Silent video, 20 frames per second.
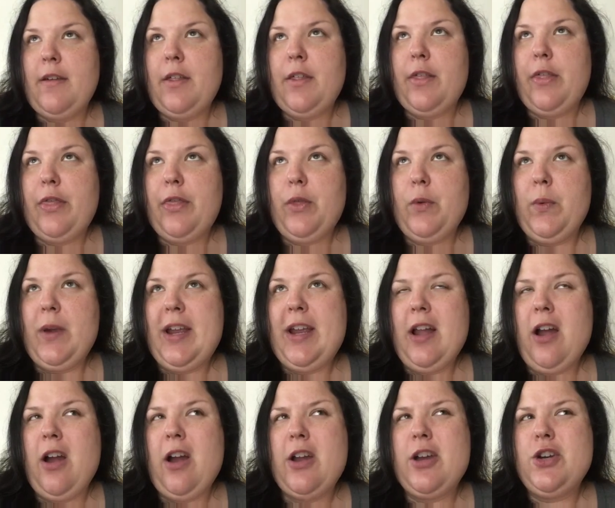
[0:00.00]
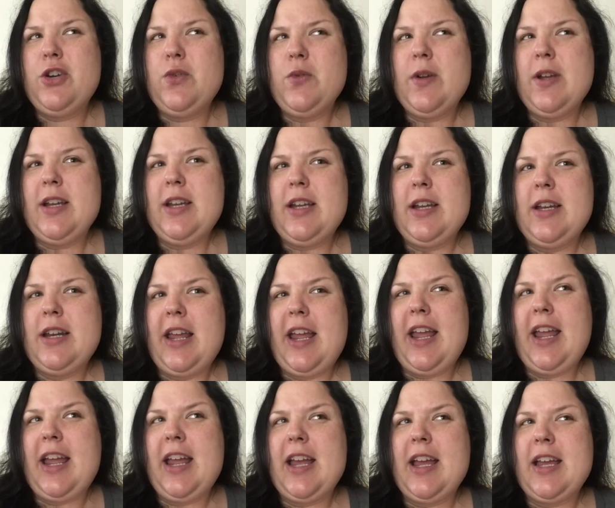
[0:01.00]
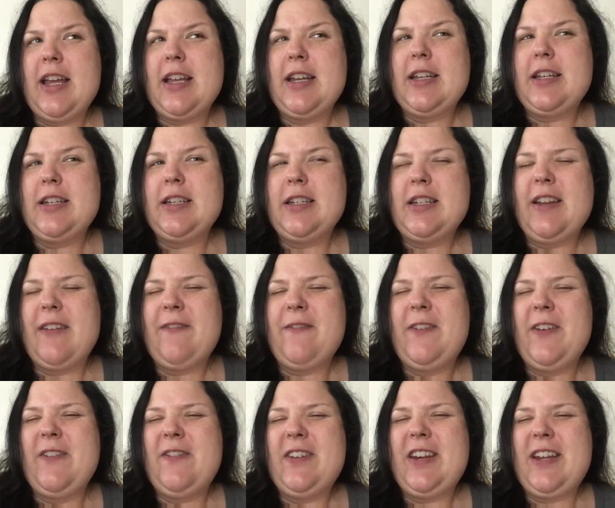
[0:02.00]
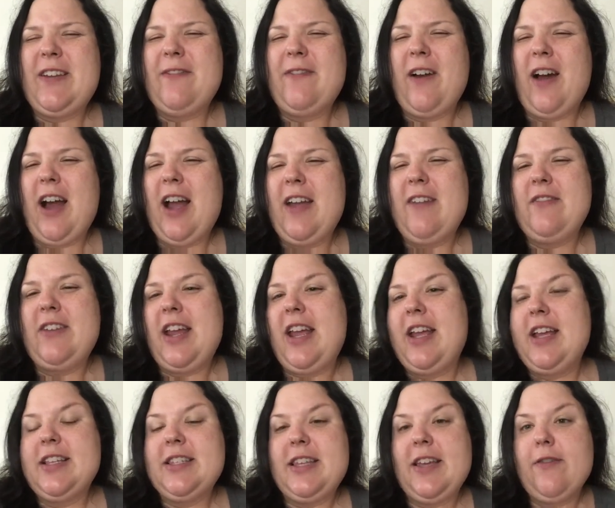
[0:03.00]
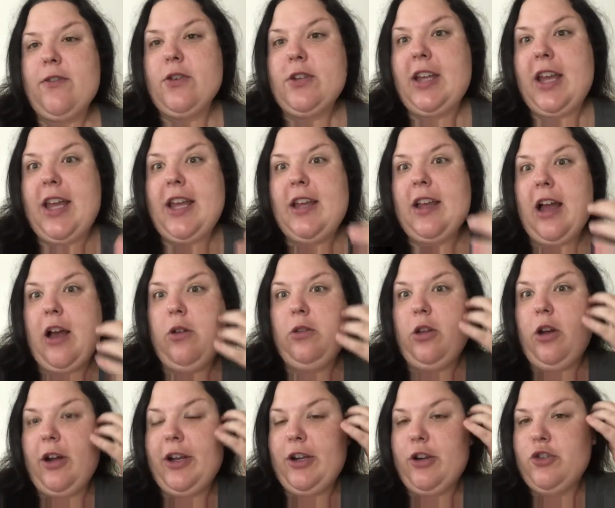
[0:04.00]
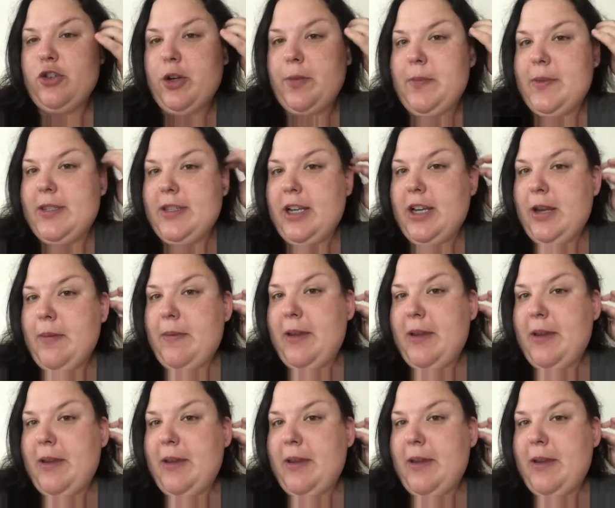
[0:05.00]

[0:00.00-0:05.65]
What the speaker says: 355 days, give or take, how long your trip is going to